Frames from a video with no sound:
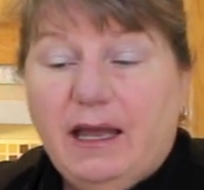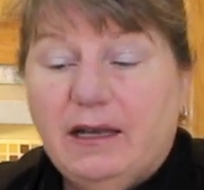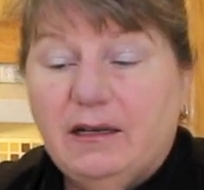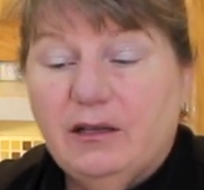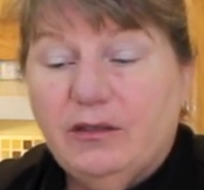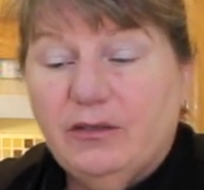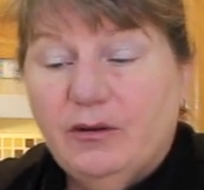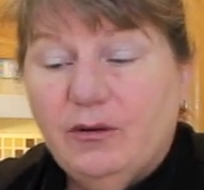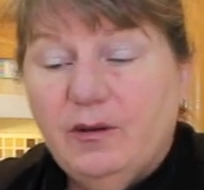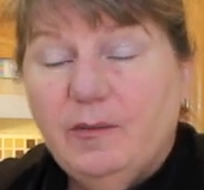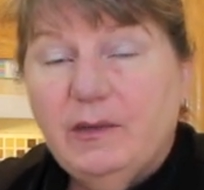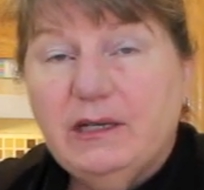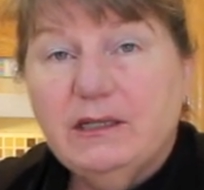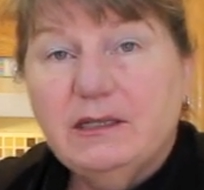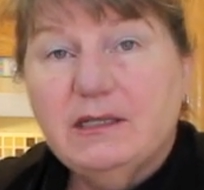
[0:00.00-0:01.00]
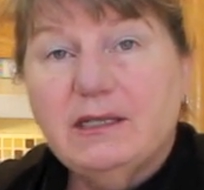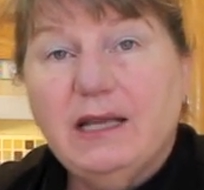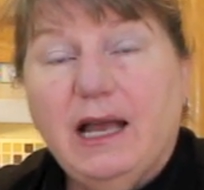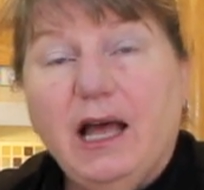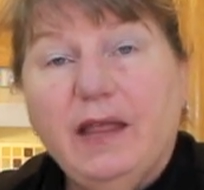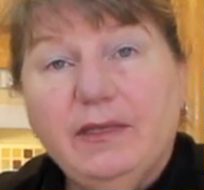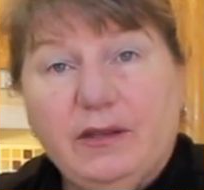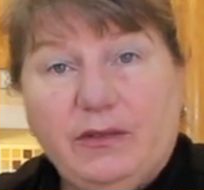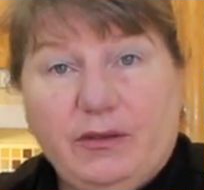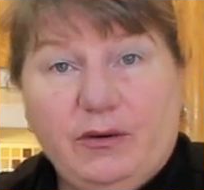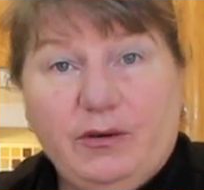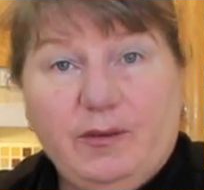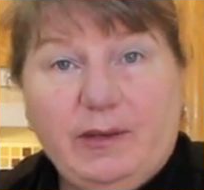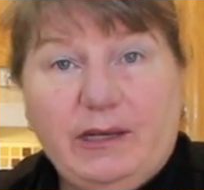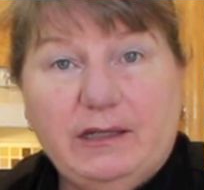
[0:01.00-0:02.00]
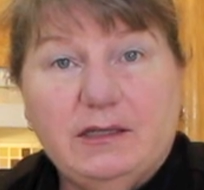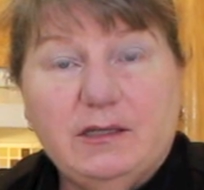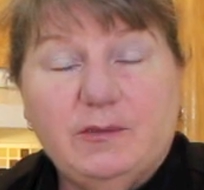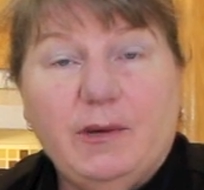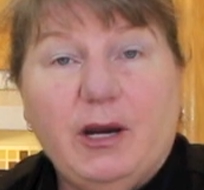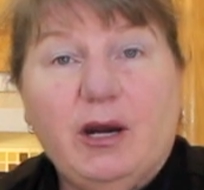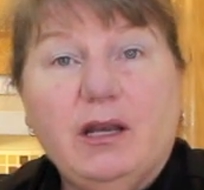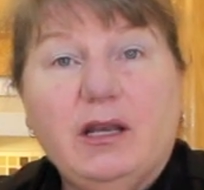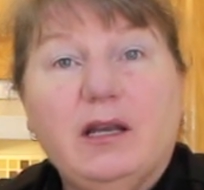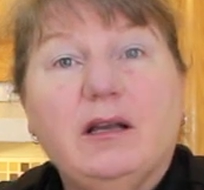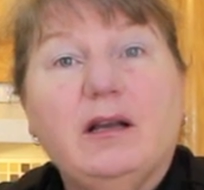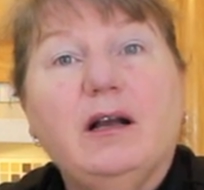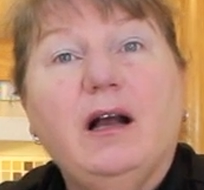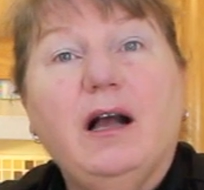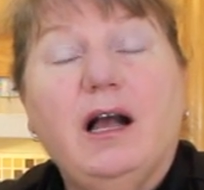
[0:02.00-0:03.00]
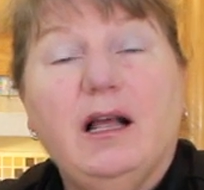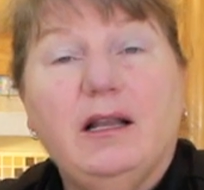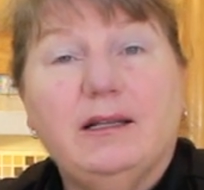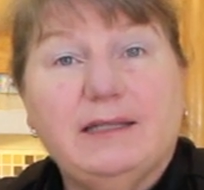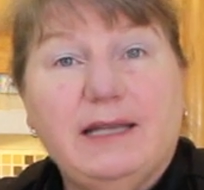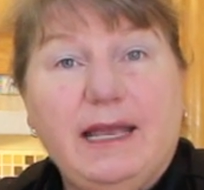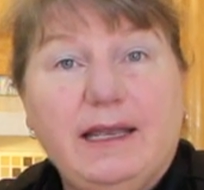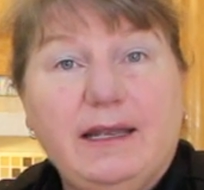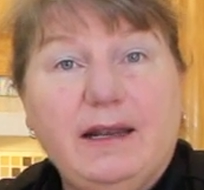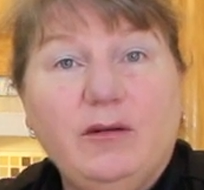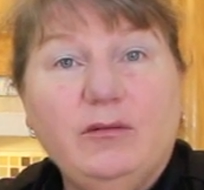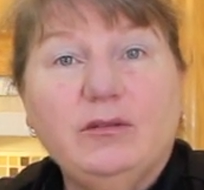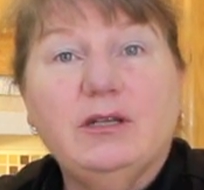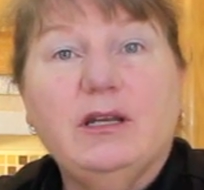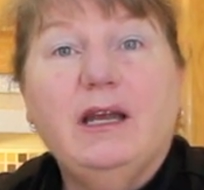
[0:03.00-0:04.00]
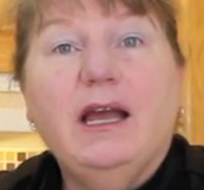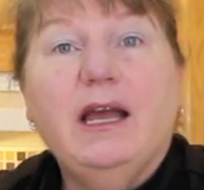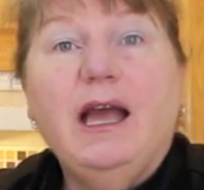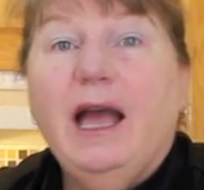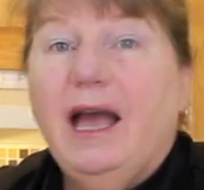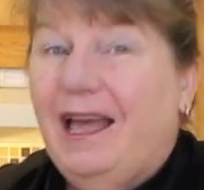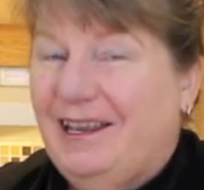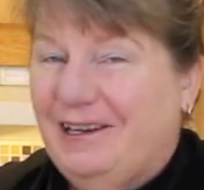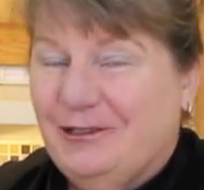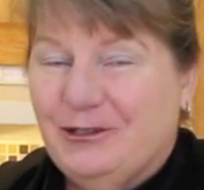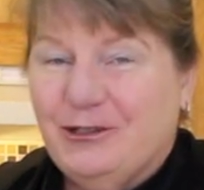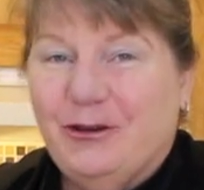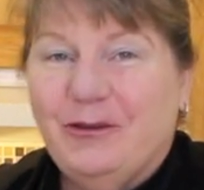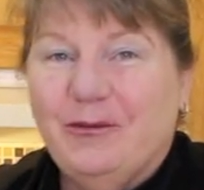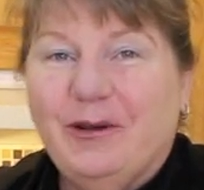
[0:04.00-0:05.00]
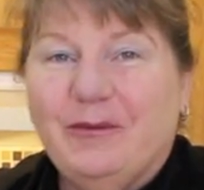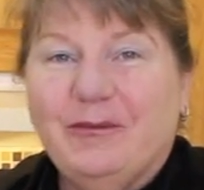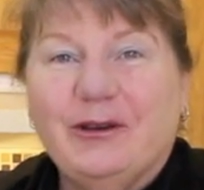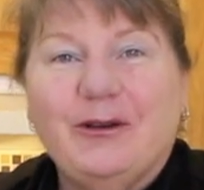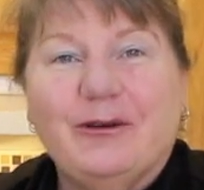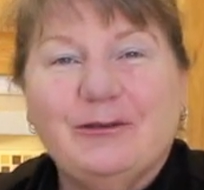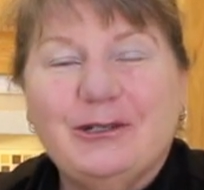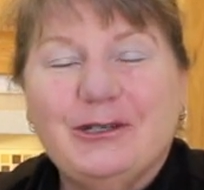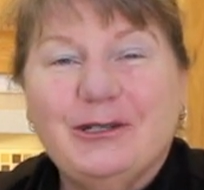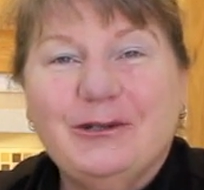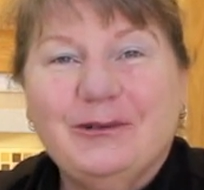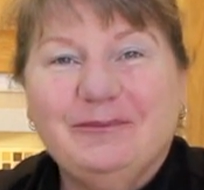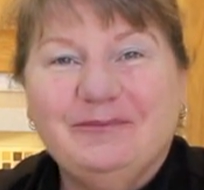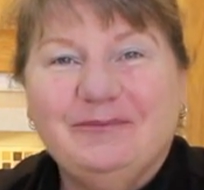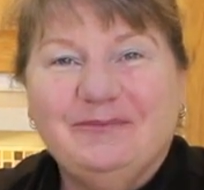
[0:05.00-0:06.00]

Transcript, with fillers: And the thirty minutes, on the thirty minutes mark, I'll take it out and I'll show you what we're going to do.